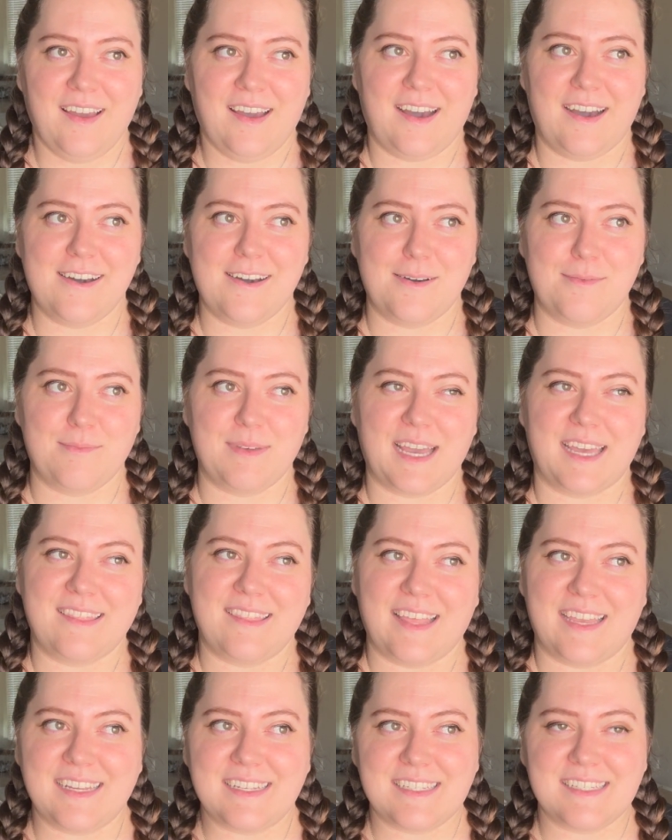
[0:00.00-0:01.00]
I'd
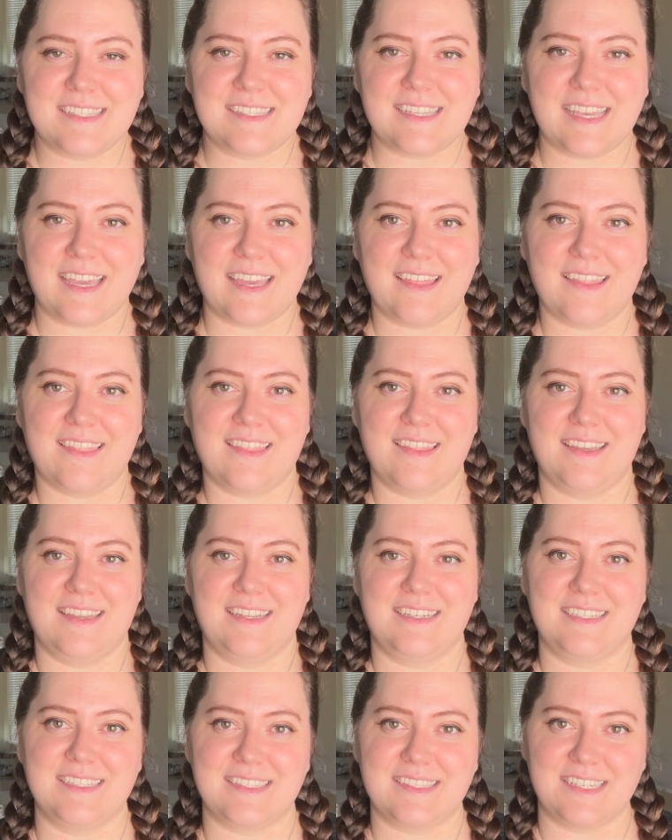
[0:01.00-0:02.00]
like to say the
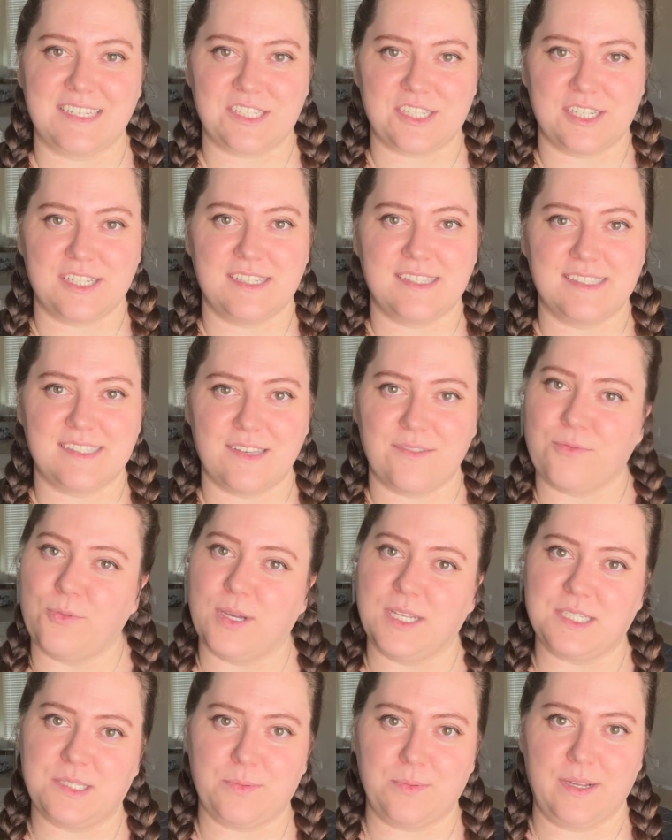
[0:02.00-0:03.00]
decisions of
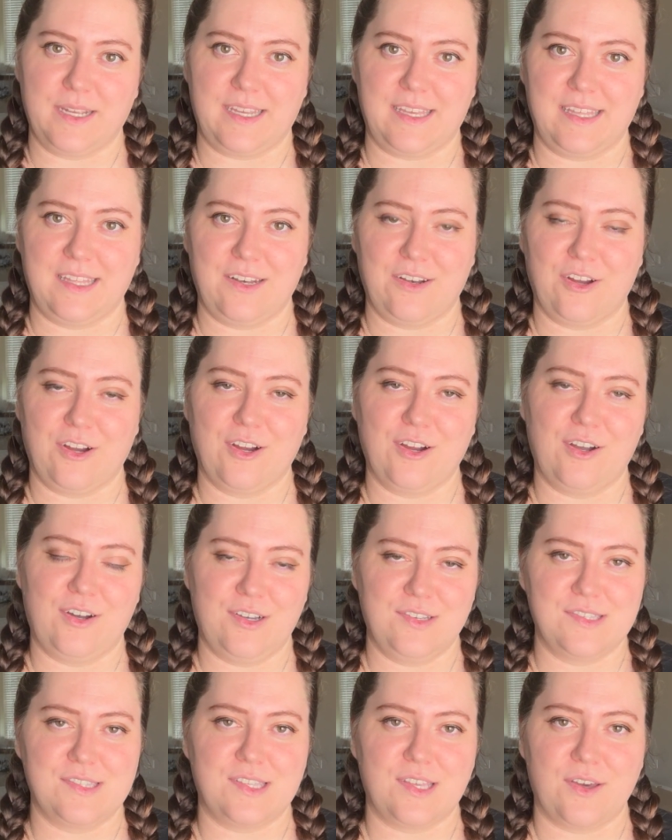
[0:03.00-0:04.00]
what to bring in are
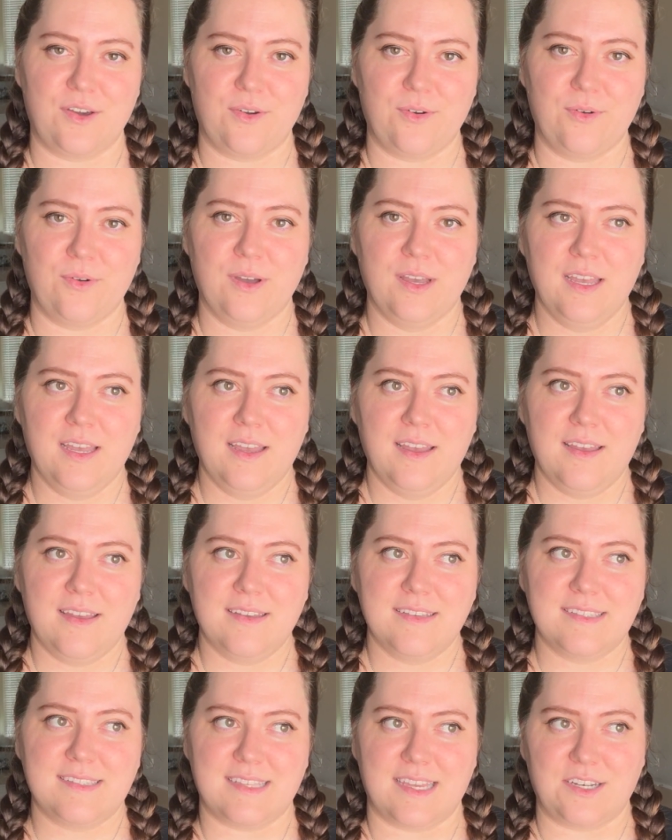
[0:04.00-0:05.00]
also
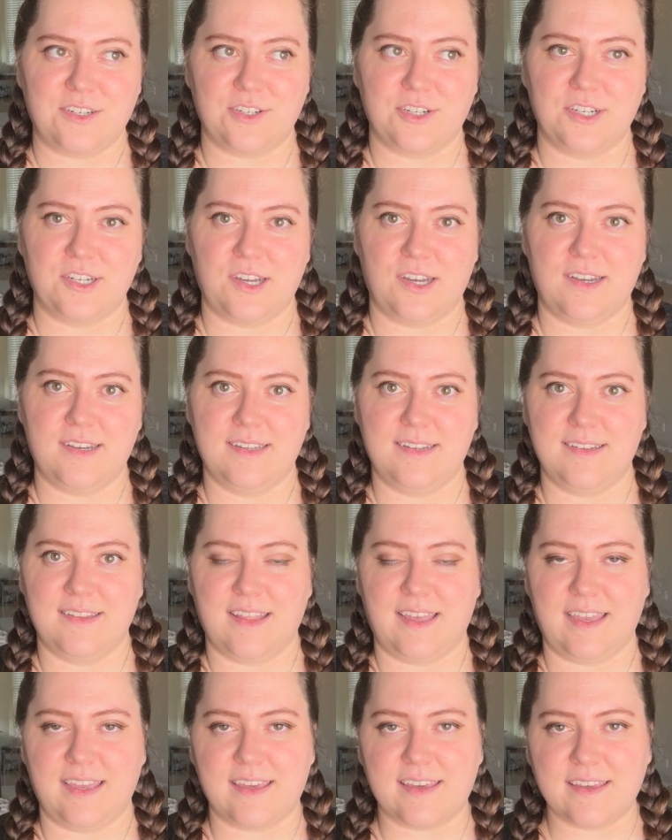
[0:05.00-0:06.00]
centered on
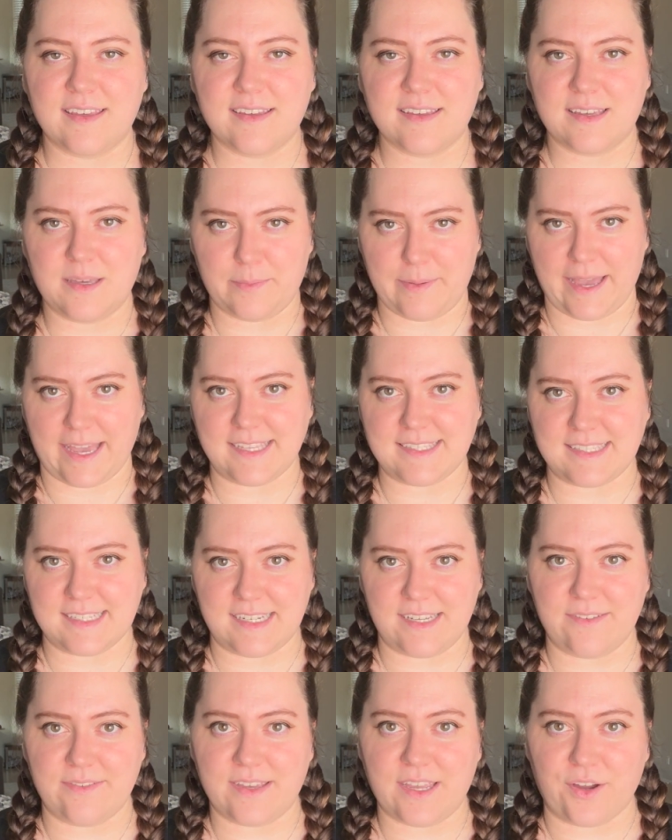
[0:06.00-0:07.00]
like
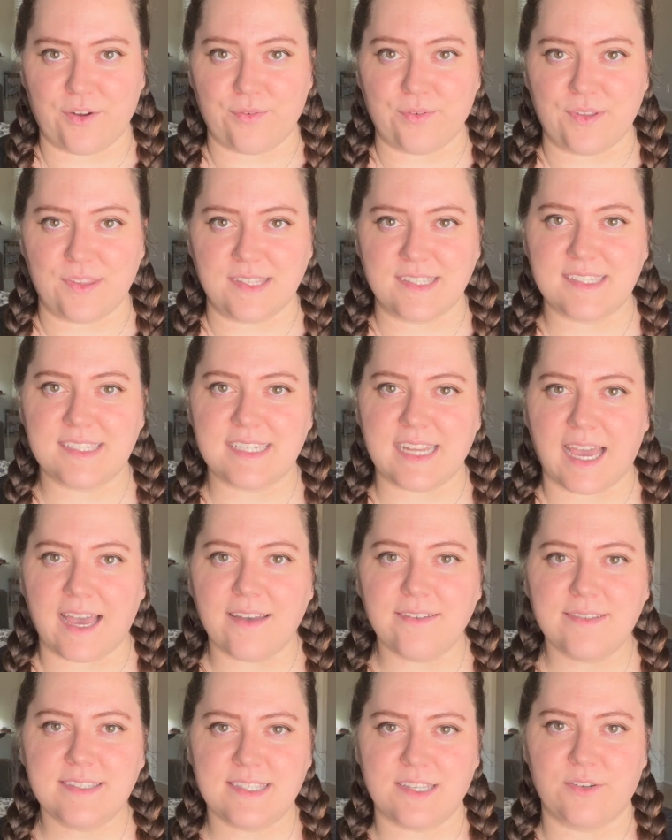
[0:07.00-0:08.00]
capacity of care for the
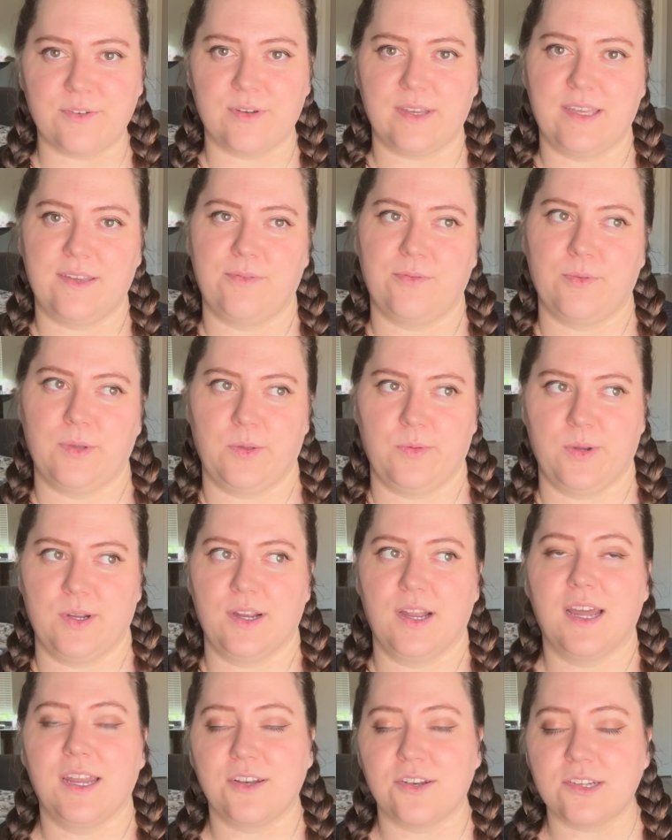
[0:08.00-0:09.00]
staff. So if we were
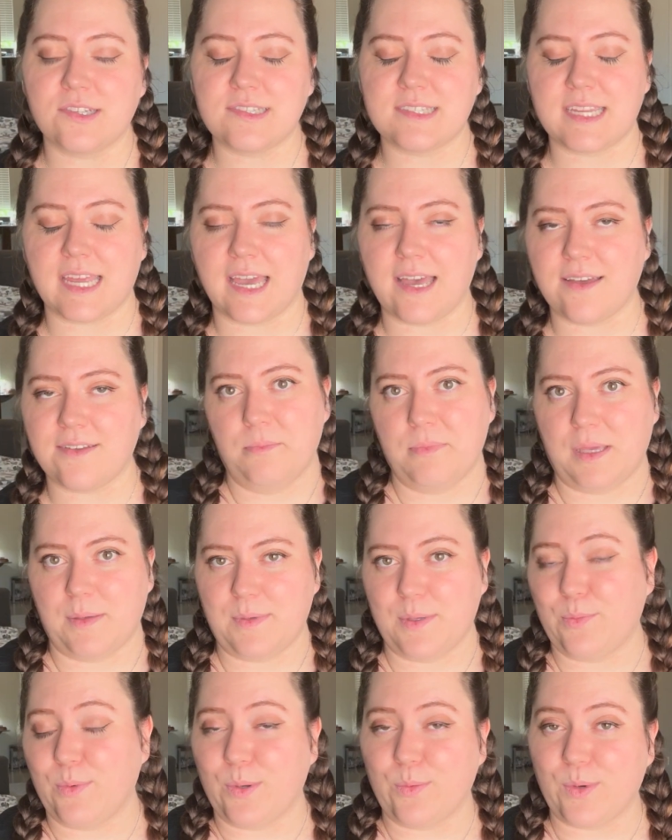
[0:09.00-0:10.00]
understaffed,
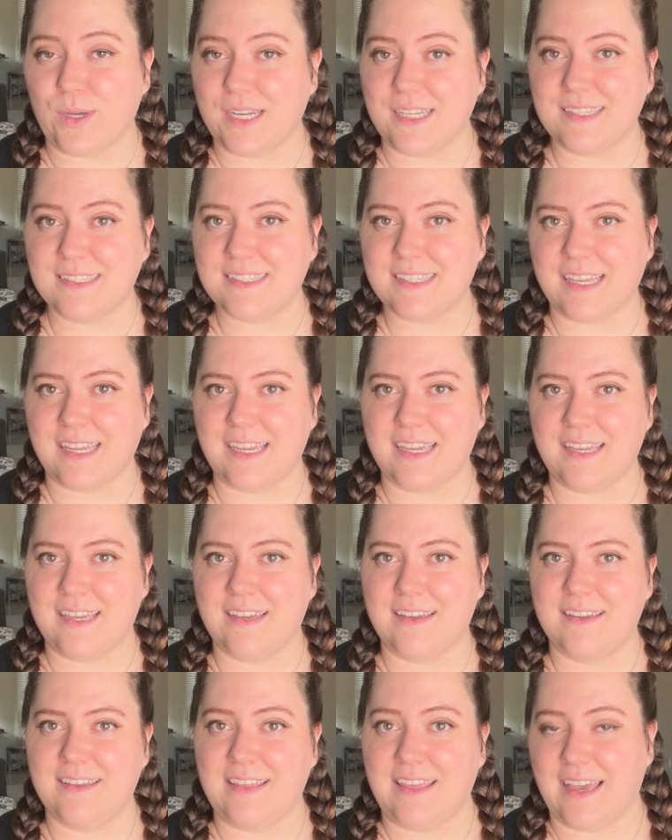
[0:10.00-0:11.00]
maybe we wouldn't
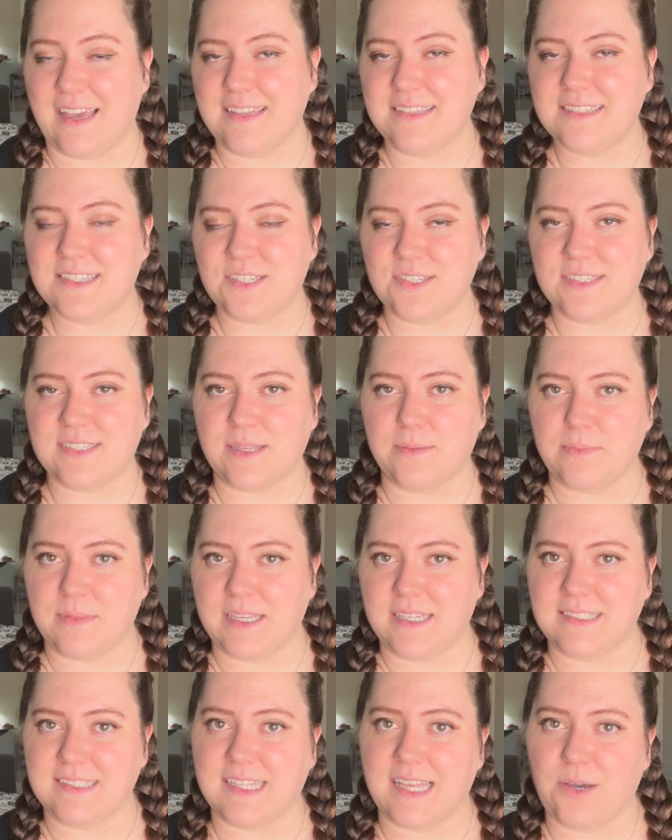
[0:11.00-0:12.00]
say yes to some
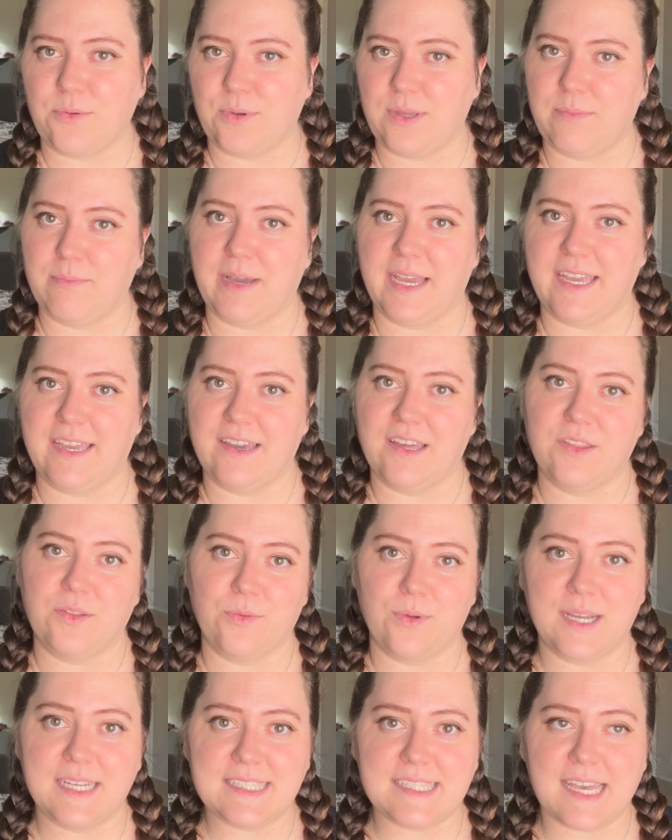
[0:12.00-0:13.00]
things that we might
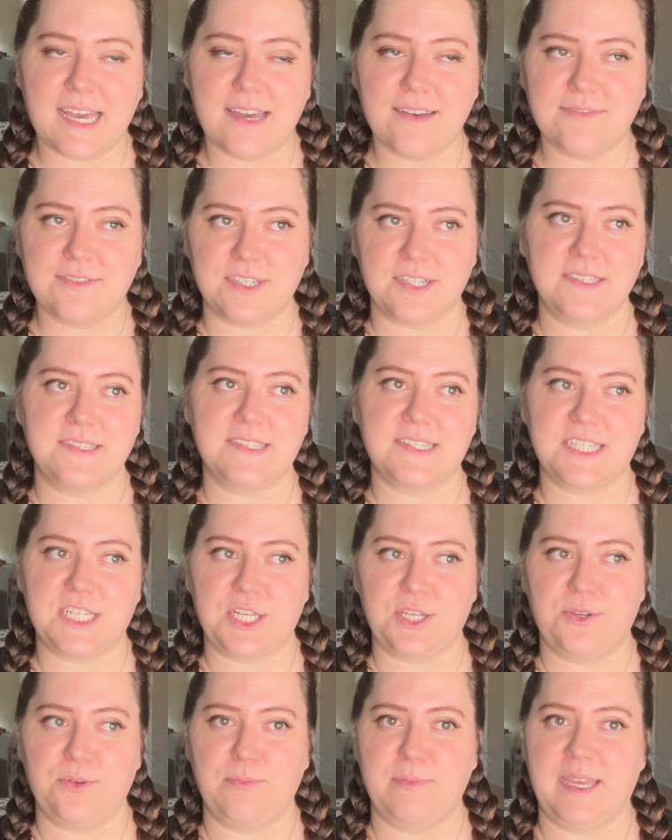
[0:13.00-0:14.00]
otherwise have, just
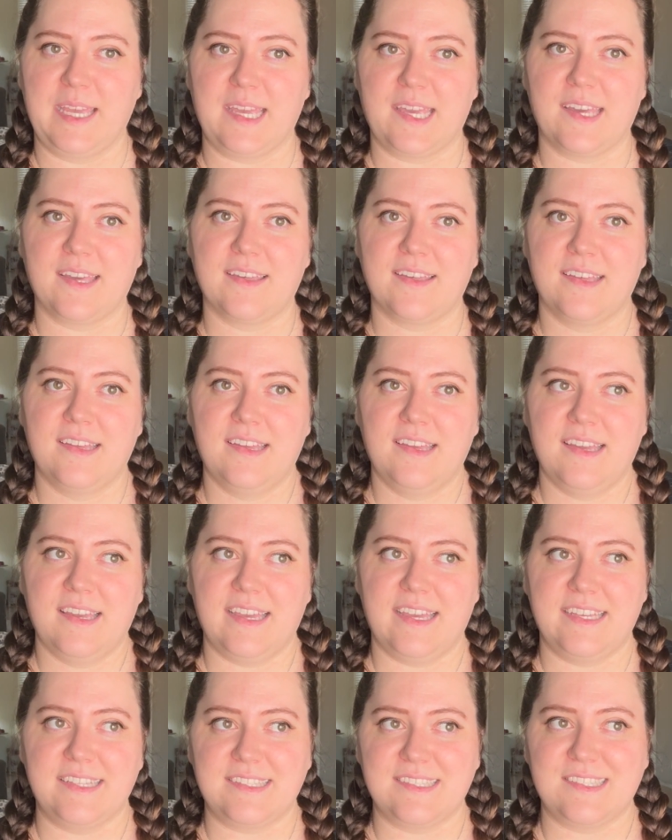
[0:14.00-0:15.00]
to make
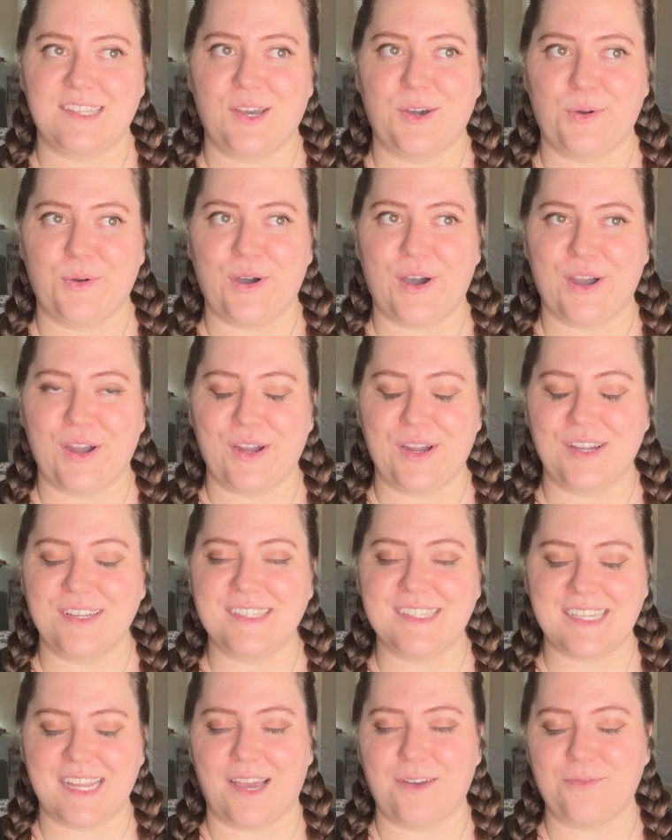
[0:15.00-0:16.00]
it so our
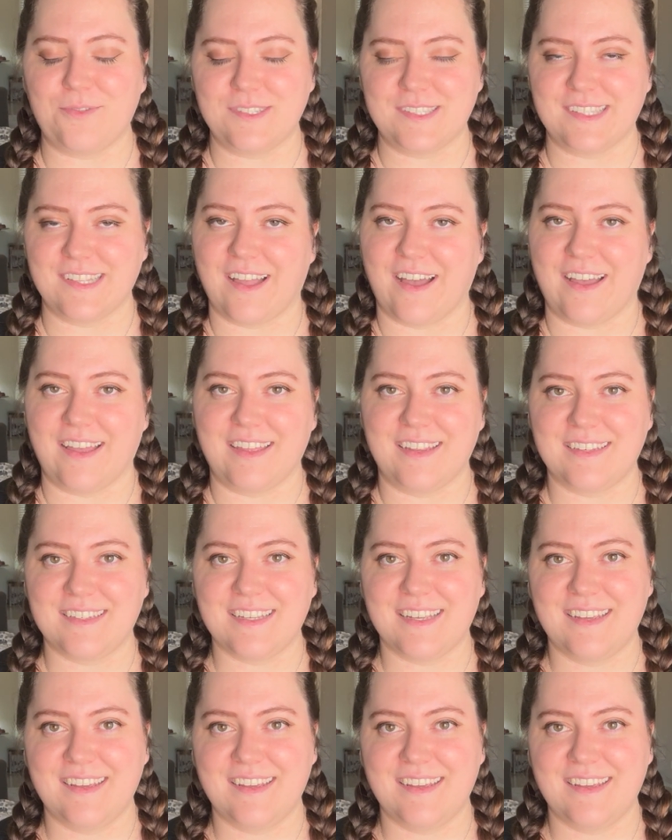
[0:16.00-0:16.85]
staff was not,